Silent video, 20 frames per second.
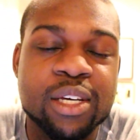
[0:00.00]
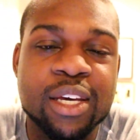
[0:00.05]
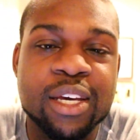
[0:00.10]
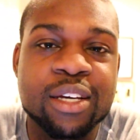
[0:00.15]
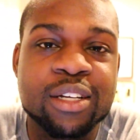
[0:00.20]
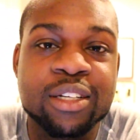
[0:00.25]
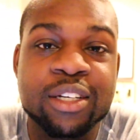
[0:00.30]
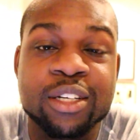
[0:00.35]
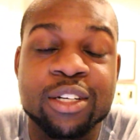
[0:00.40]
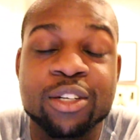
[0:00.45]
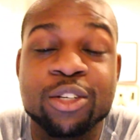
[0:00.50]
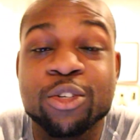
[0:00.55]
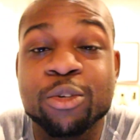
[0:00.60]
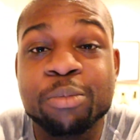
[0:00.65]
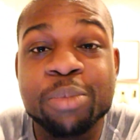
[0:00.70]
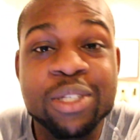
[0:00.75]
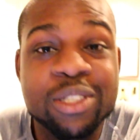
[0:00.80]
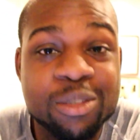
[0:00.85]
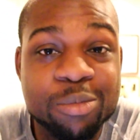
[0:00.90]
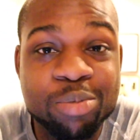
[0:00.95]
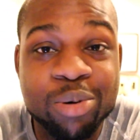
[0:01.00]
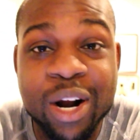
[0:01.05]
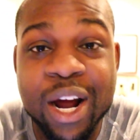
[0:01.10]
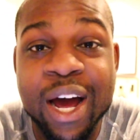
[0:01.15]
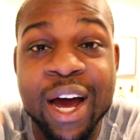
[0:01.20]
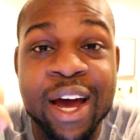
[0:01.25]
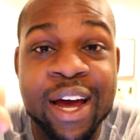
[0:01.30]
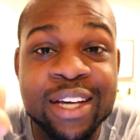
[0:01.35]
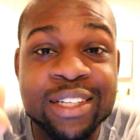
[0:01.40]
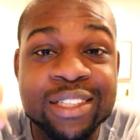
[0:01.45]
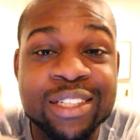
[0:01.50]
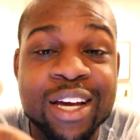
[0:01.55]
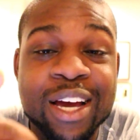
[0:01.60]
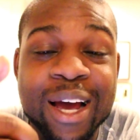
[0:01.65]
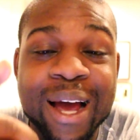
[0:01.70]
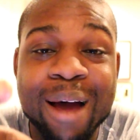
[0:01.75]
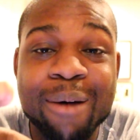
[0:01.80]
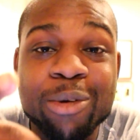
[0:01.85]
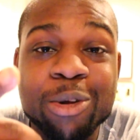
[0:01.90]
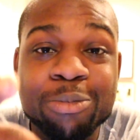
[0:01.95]
Eat cleaner. You'd be surprised
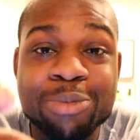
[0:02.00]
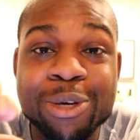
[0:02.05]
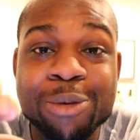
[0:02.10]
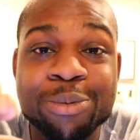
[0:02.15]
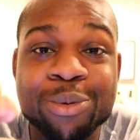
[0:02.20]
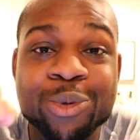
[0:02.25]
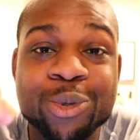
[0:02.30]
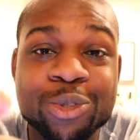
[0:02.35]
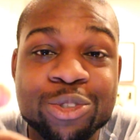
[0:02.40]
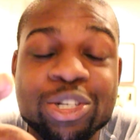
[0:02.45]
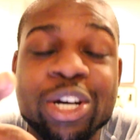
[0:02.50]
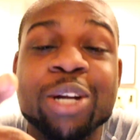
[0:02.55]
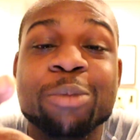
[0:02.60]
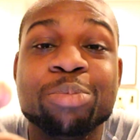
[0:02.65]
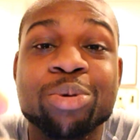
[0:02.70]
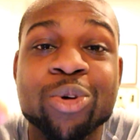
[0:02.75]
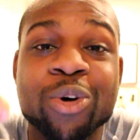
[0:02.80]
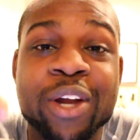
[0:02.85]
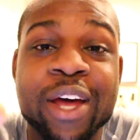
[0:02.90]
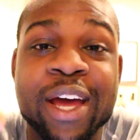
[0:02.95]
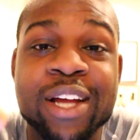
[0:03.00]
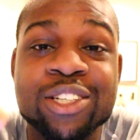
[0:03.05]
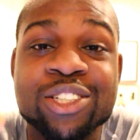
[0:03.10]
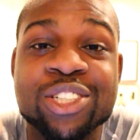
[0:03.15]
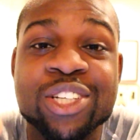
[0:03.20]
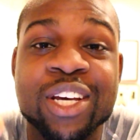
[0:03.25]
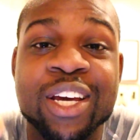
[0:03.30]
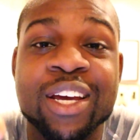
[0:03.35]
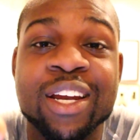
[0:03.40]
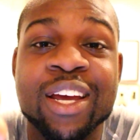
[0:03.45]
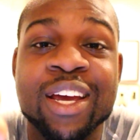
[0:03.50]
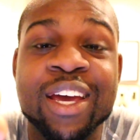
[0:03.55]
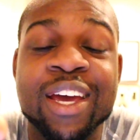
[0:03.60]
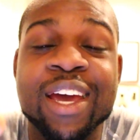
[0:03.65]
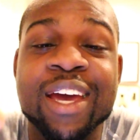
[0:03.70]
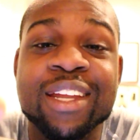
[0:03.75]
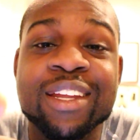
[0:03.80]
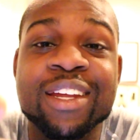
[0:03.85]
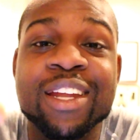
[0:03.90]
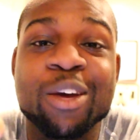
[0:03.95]
how many people try to pull that shit
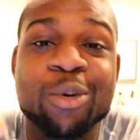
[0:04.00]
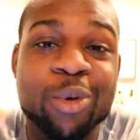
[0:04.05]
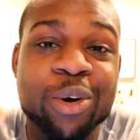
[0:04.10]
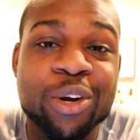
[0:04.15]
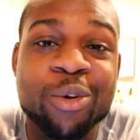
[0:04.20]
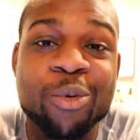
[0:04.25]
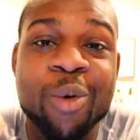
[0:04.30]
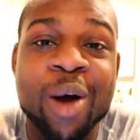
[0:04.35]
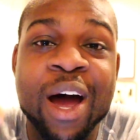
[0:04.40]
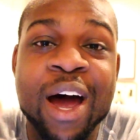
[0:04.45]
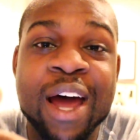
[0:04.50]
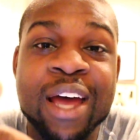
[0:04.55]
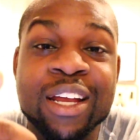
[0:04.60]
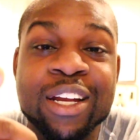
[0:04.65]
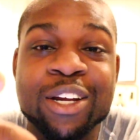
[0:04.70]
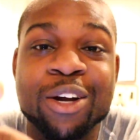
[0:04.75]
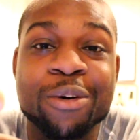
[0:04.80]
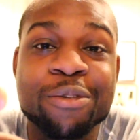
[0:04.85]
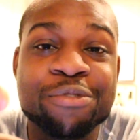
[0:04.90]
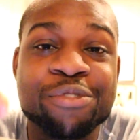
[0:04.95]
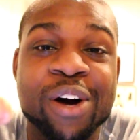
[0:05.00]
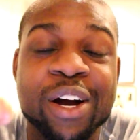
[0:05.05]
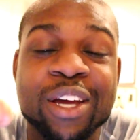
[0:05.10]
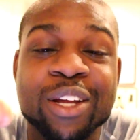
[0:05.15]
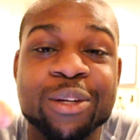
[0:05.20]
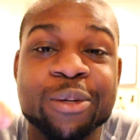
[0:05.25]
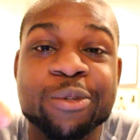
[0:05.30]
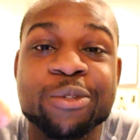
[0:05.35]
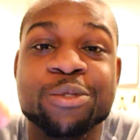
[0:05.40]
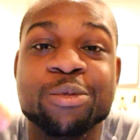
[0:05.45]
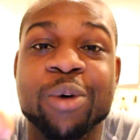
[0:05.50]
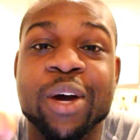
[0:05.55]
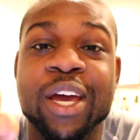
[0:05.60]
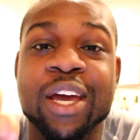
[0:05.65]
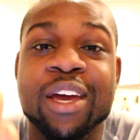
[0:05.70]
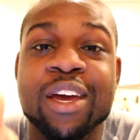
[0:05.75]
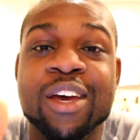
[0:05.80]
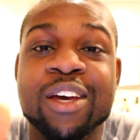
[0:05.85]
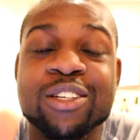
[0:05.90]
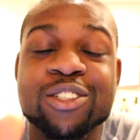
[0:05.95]
and then they wonder why they don't fucking lose
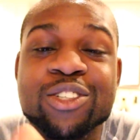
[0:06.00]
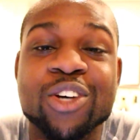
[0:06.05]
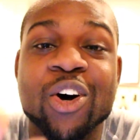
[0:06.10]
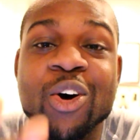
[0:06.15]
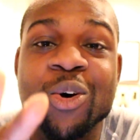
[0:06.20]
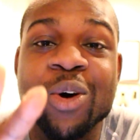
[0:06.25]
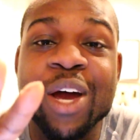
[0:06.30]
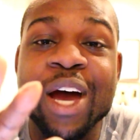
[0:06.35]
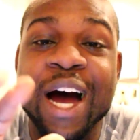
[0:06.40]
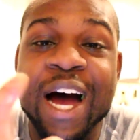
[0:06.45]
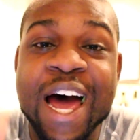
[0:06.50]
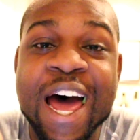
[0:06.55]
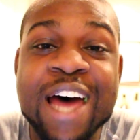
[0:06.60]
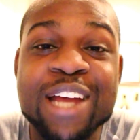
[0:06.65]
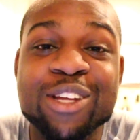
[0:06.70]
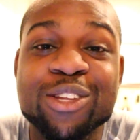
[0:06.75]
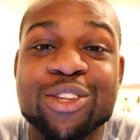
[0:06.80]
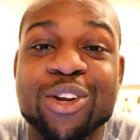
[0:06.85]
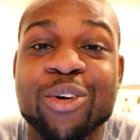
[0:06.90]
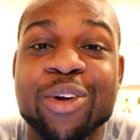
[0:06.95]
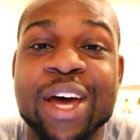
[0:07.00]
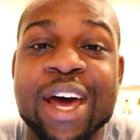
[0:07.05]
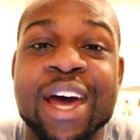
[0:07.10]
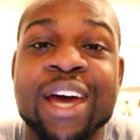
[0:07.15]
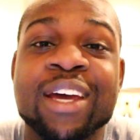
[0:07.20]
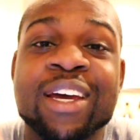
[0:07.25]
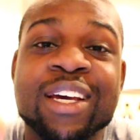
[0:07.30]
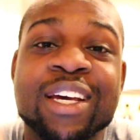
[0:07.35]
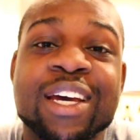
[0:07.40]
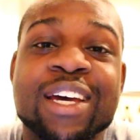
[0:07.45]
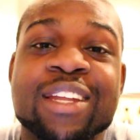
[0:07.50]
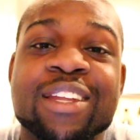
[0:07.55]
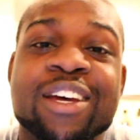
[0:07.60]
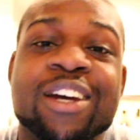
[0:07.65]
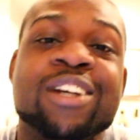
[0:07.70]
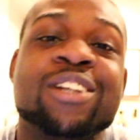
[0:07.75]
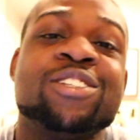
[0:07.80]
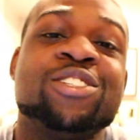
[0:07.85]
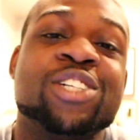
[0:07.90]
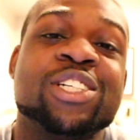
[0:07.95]
weight. So I had to throw that in
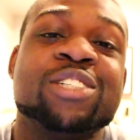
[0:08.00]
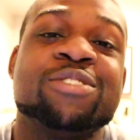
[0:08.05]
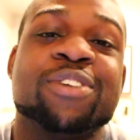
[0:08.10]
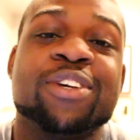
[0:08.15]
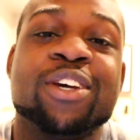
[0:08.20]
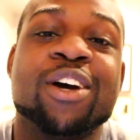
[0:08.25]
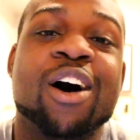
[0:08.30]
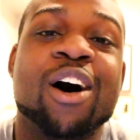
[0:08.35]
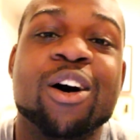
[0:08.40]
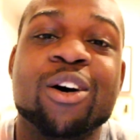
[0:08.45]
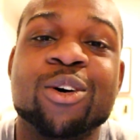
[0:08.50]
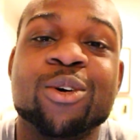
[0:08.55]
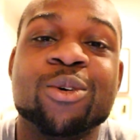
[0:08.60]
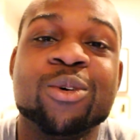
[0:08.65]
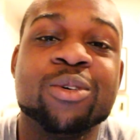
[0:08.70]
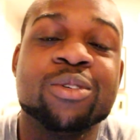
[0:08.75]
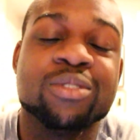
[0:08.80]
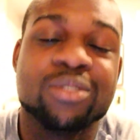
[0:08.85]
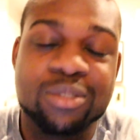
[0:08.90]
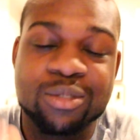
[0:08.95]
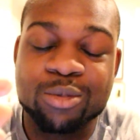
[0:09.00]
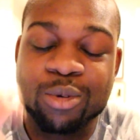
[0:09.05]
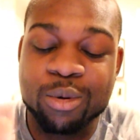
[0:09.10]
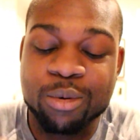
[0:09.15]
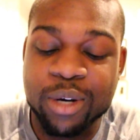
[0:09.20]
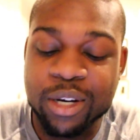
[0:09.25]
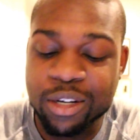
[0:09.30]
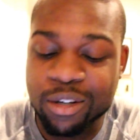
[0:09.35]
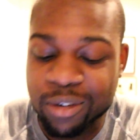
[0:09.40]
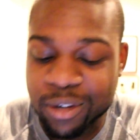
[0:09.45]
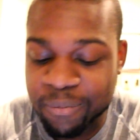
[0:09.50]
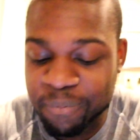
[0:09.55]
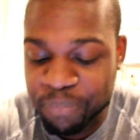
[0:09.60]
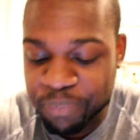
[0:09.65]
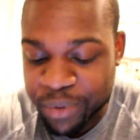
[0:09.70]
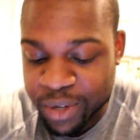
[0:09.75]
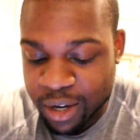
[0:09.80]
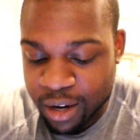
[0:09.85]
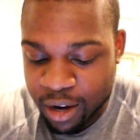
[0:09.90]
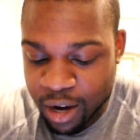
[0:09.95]
there just for y'all who were wondering.
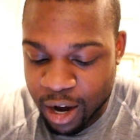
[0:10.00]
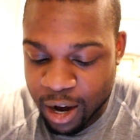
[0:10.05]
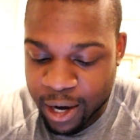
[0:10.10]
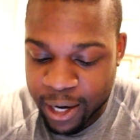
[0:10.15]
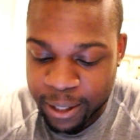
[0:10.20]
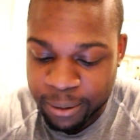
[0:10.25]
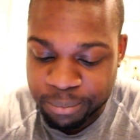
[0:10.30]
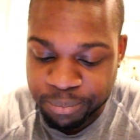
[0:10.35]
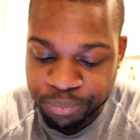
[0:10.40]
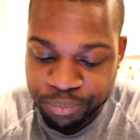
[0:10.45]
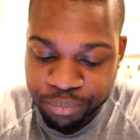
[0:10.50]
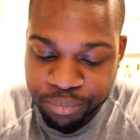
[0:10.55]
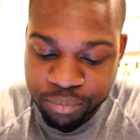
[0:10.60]
Alright.